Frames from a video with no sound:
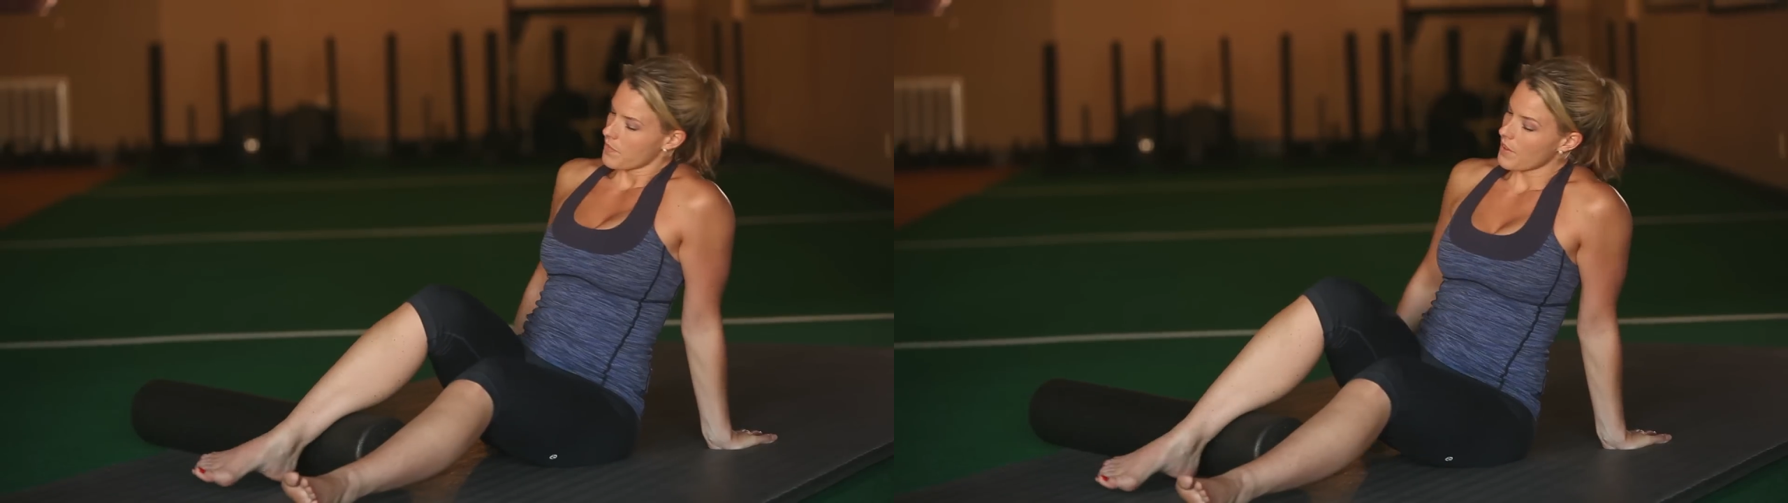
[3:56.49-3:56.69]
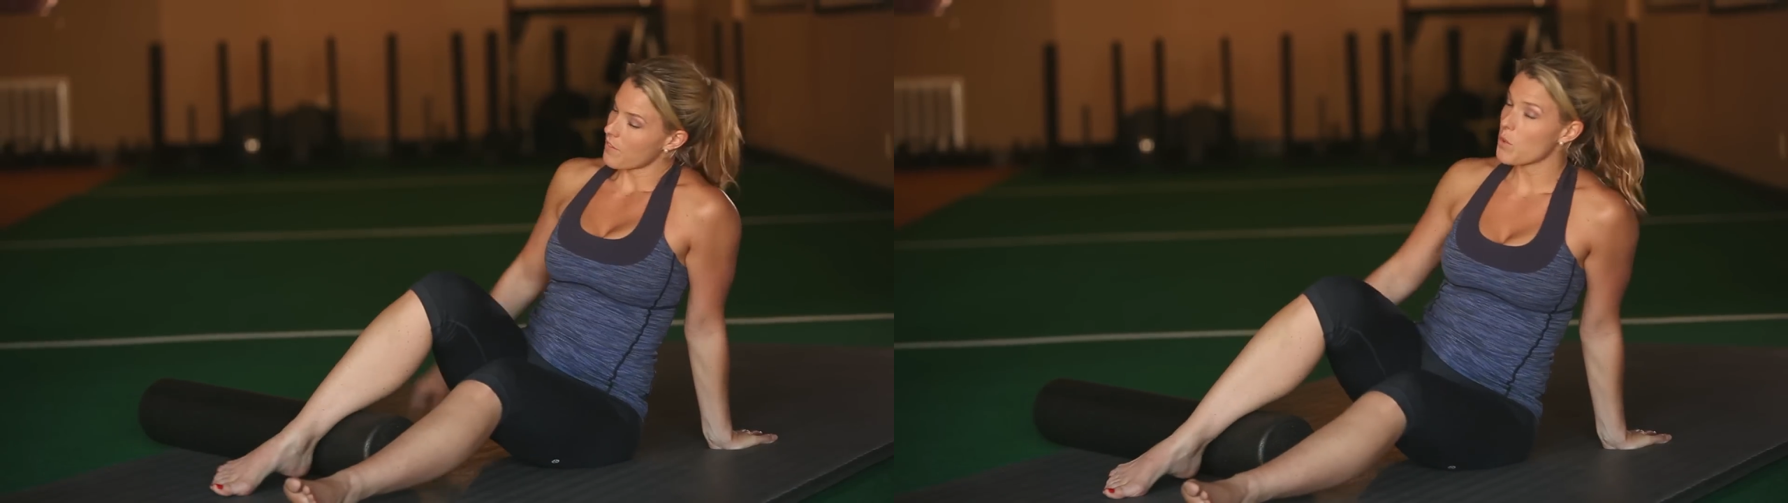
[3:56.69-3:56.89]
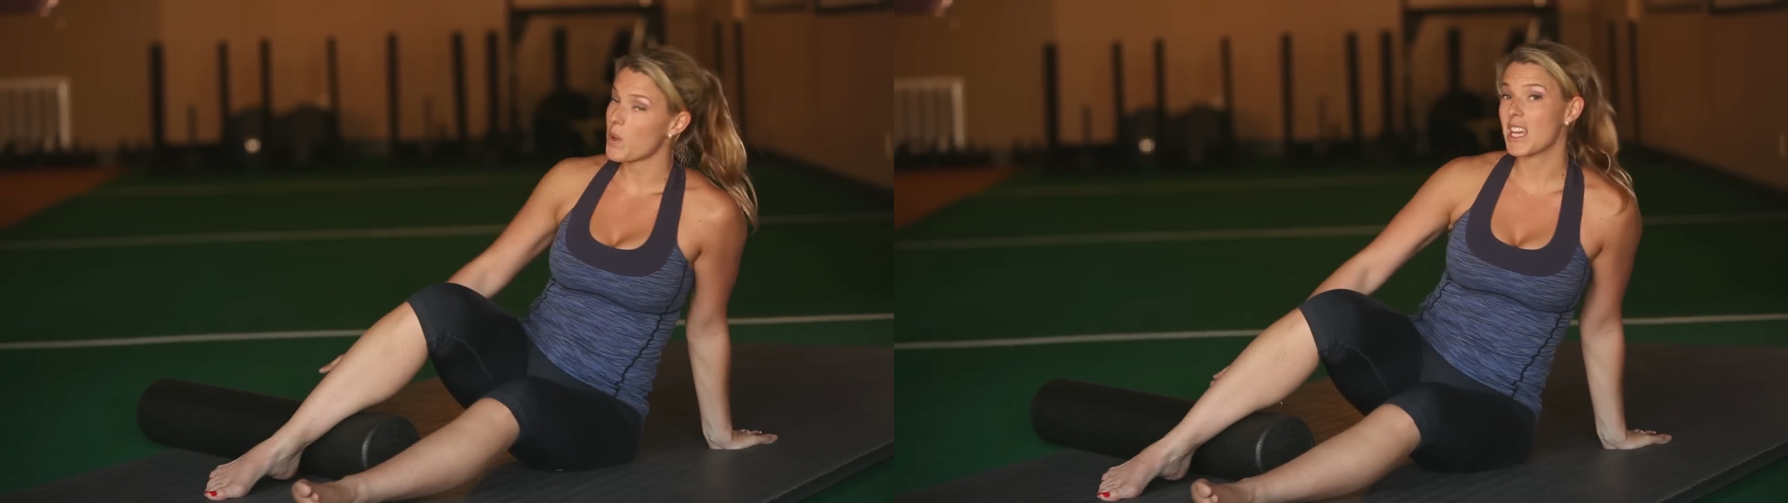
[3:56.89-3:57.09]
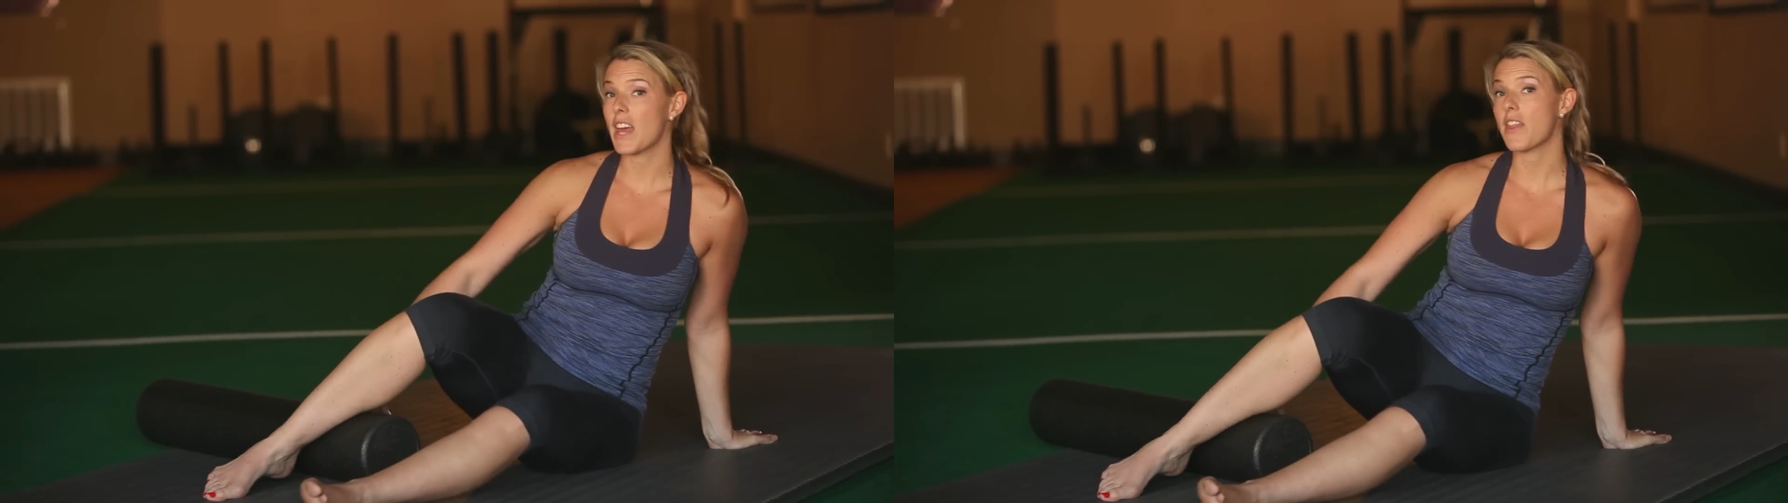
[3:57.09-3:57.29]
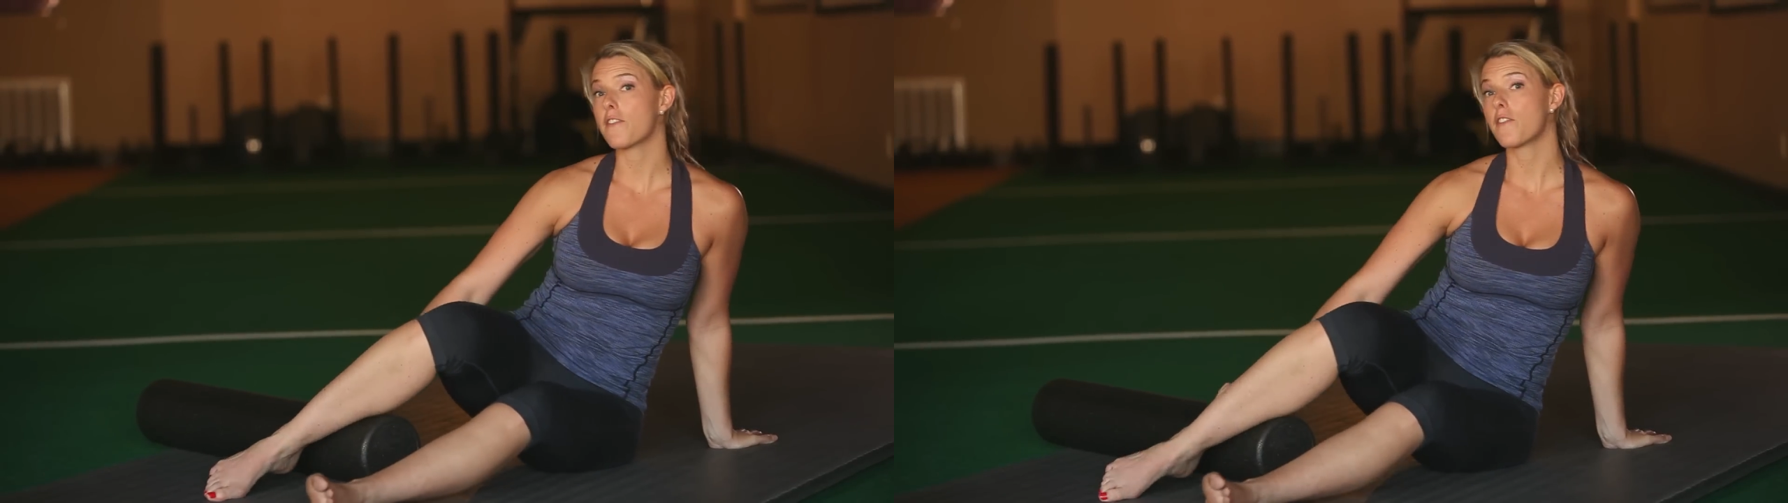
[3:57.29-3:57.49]
If you want to get
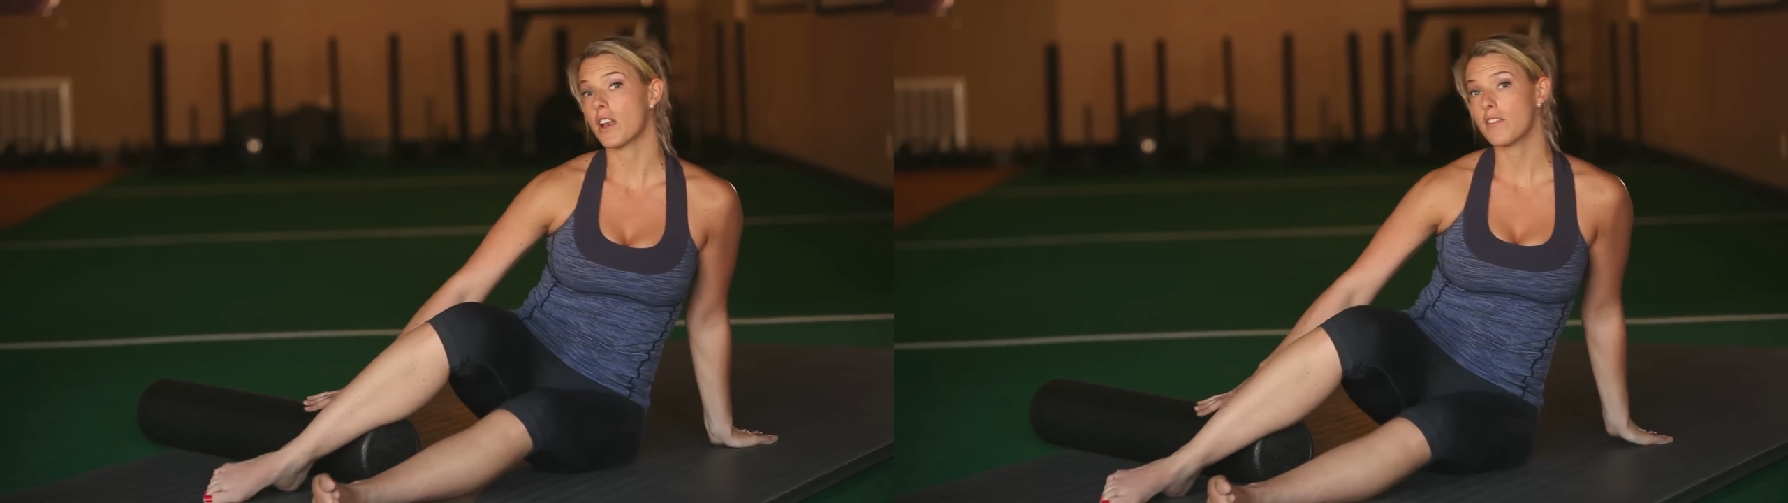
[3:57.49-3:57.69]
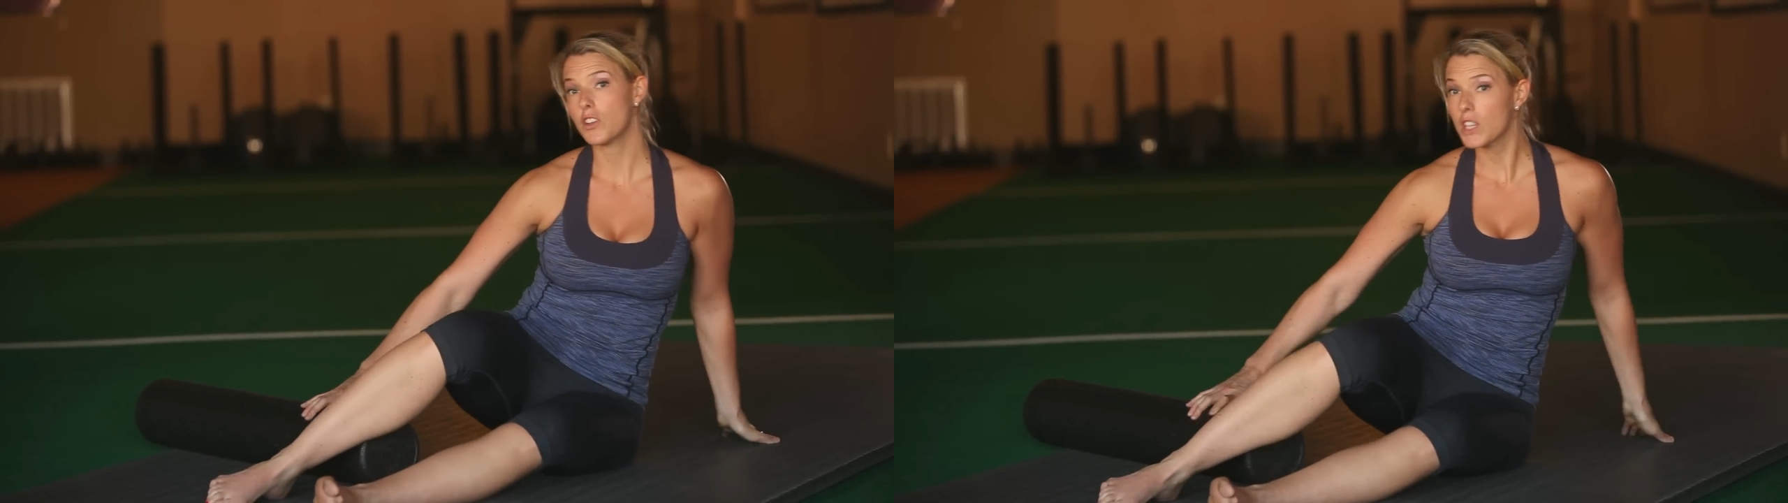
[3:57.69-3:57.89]
the front of your